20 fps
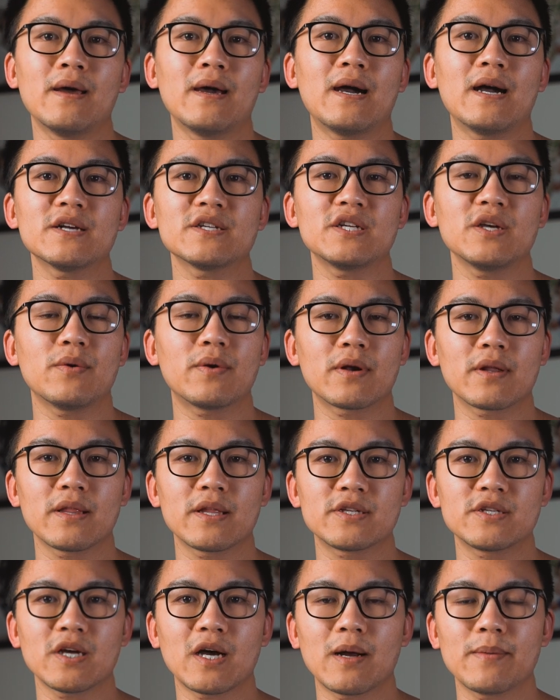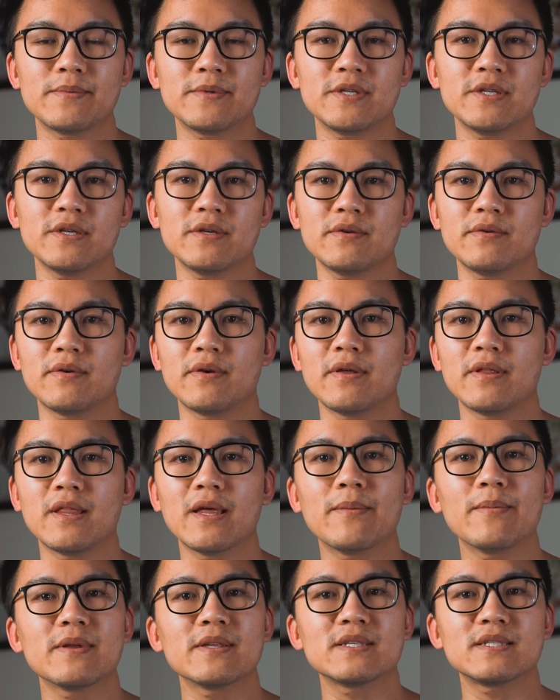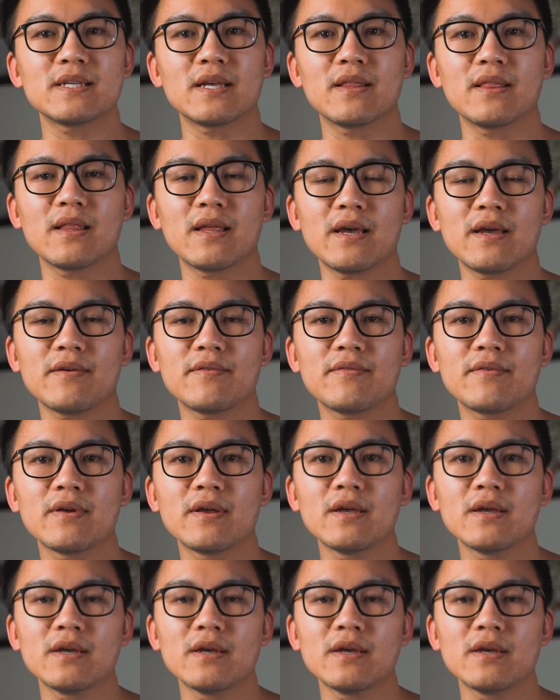actually one of the top 2, them and Sun Life.